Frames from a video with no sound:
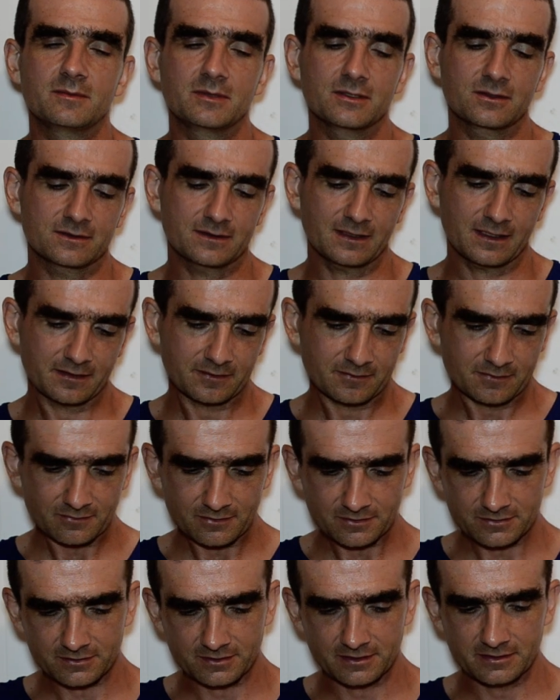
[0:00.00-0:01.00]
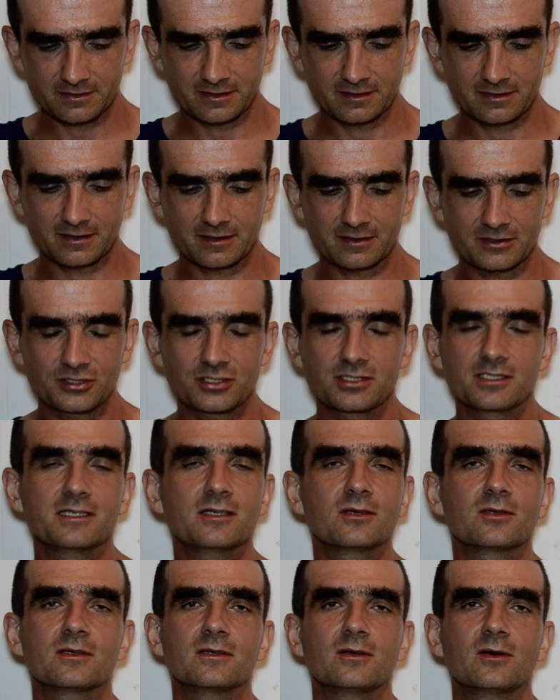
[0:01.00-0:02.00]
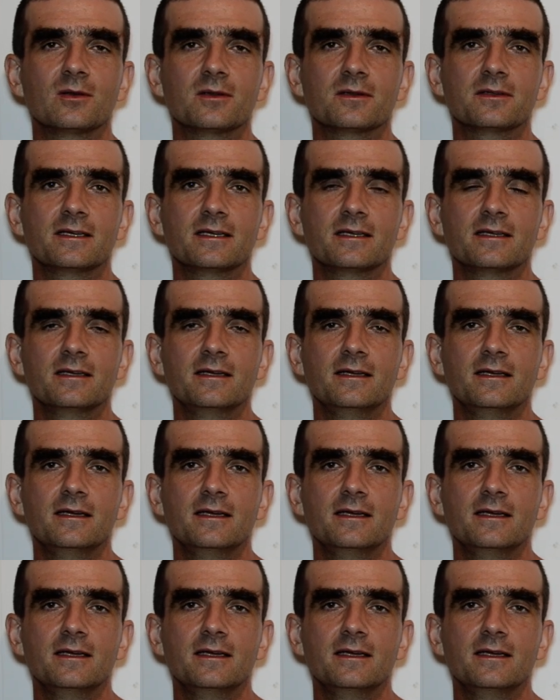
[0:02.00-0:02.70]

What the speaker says: because I wasn't eating actually all day.